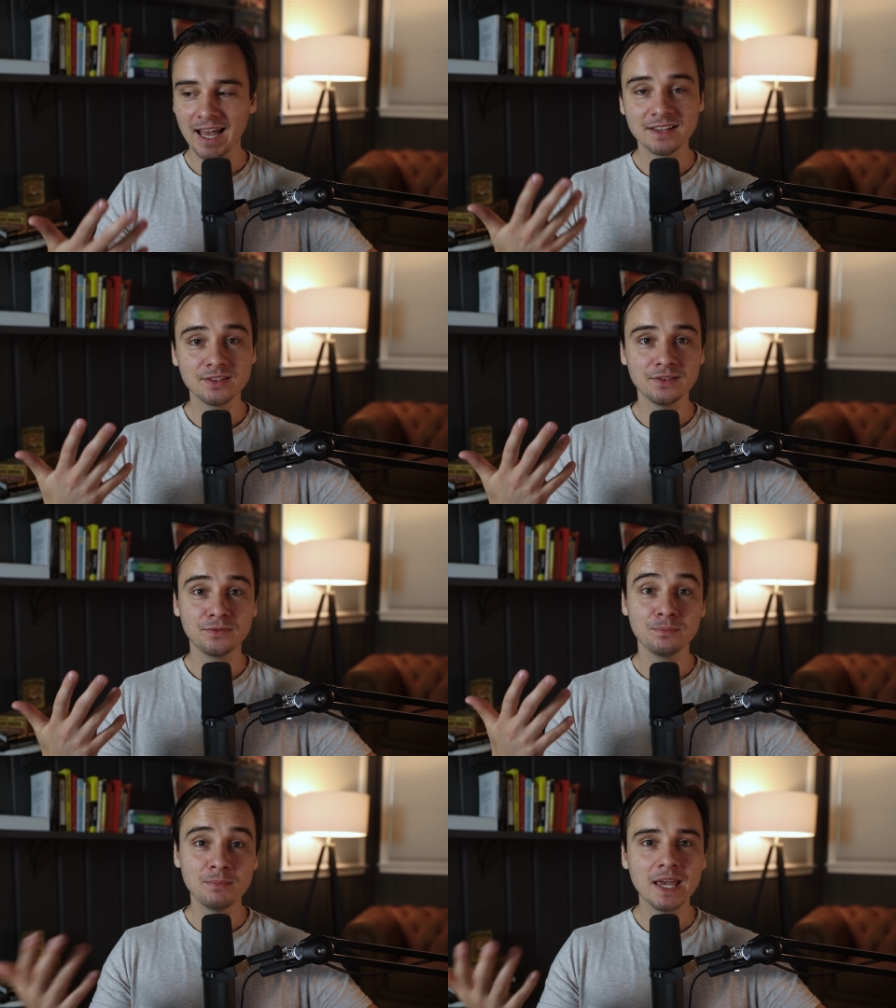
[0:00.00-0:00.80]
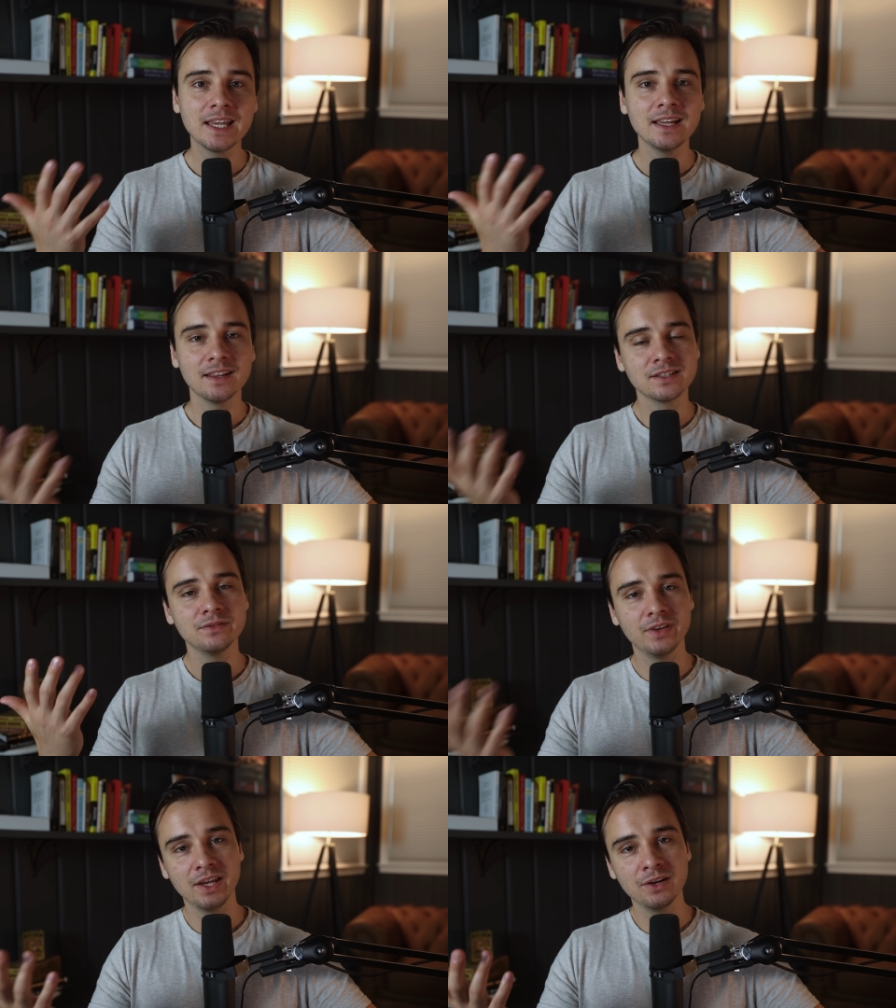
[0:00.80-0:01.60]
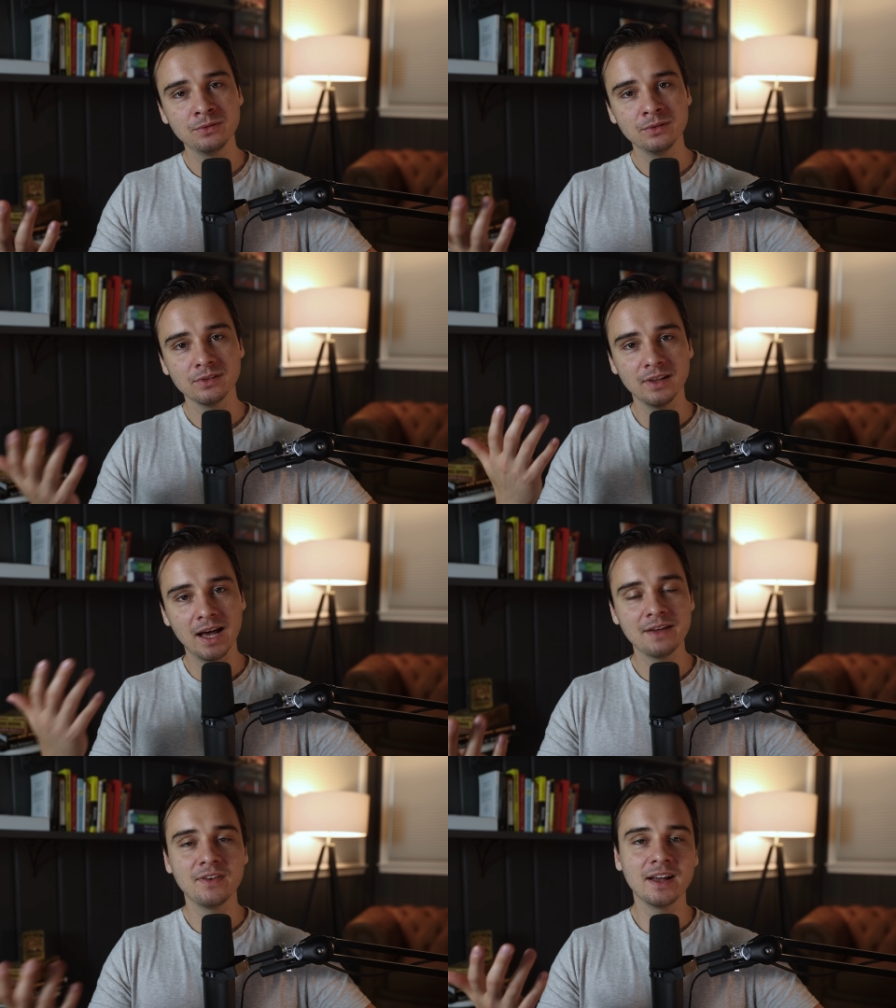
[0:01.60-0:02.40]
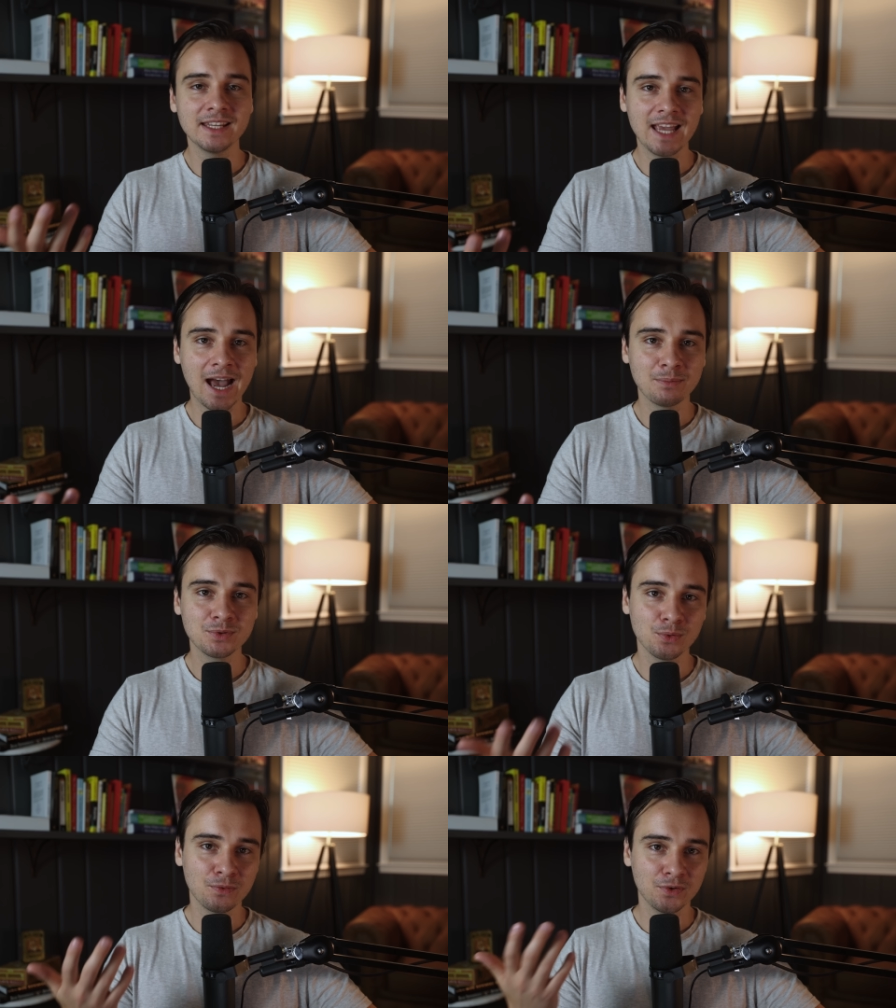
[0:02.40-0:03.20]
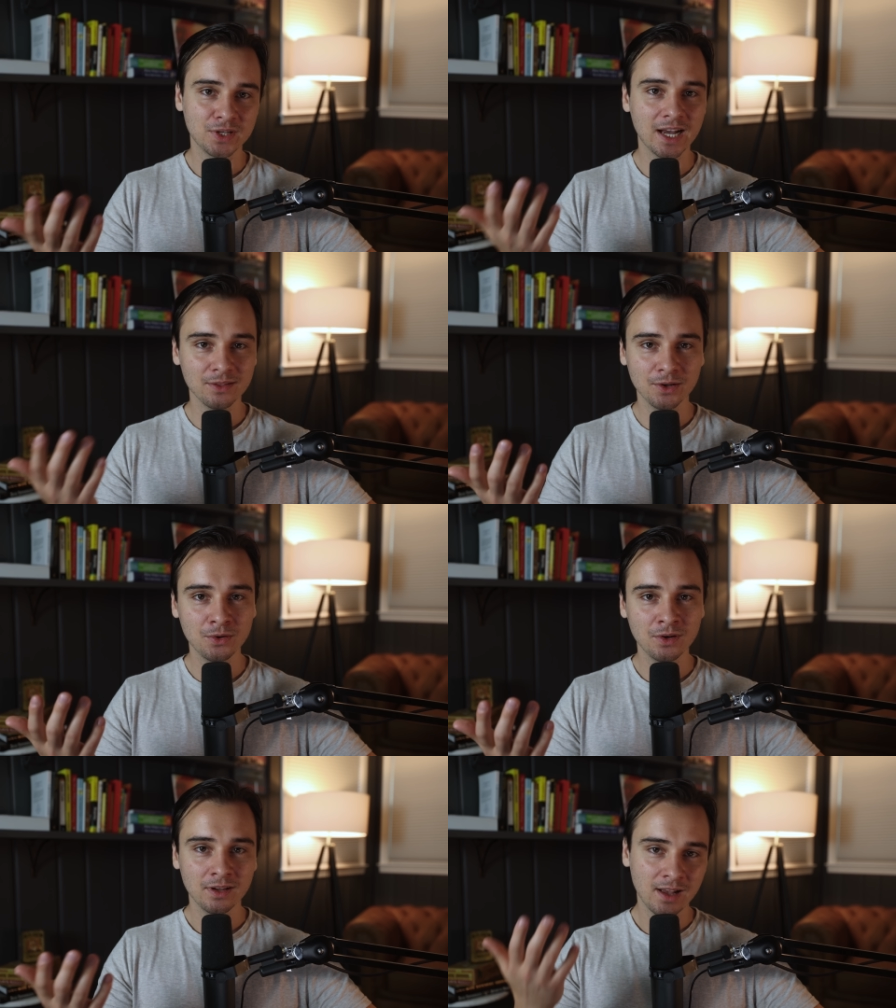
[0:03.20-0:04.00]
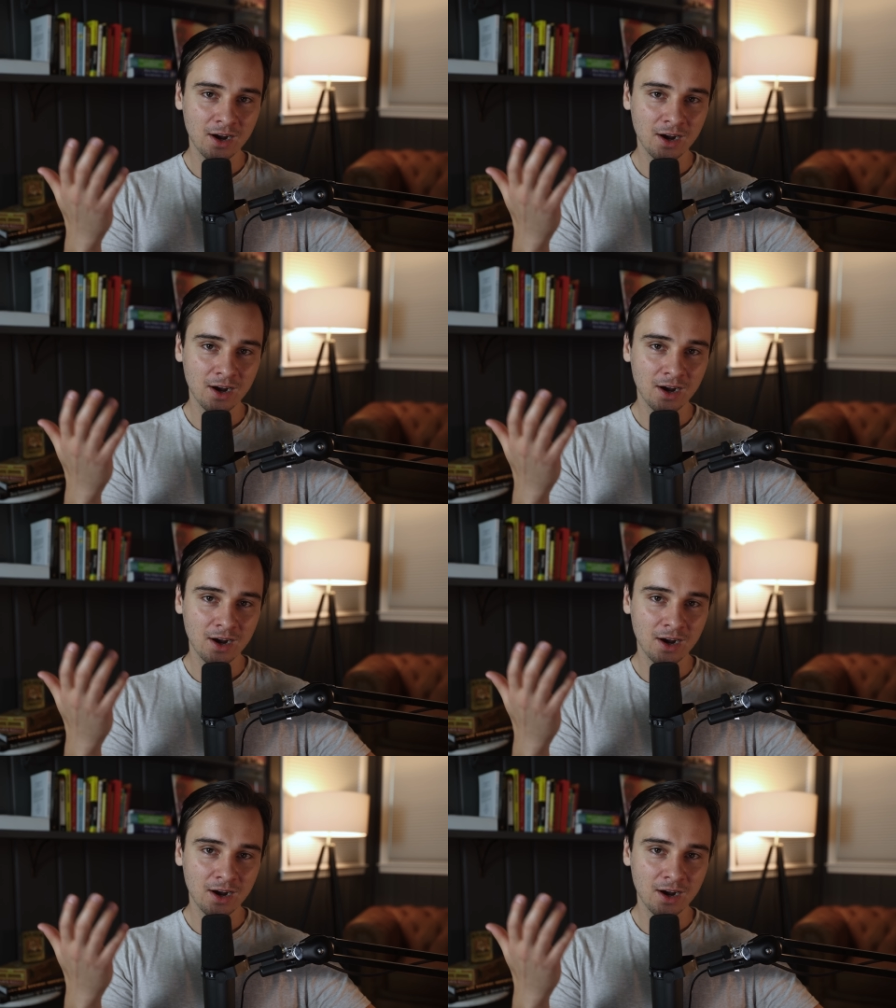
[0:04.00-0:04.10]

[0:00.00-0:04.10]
as of making this video, live on the App Store for download.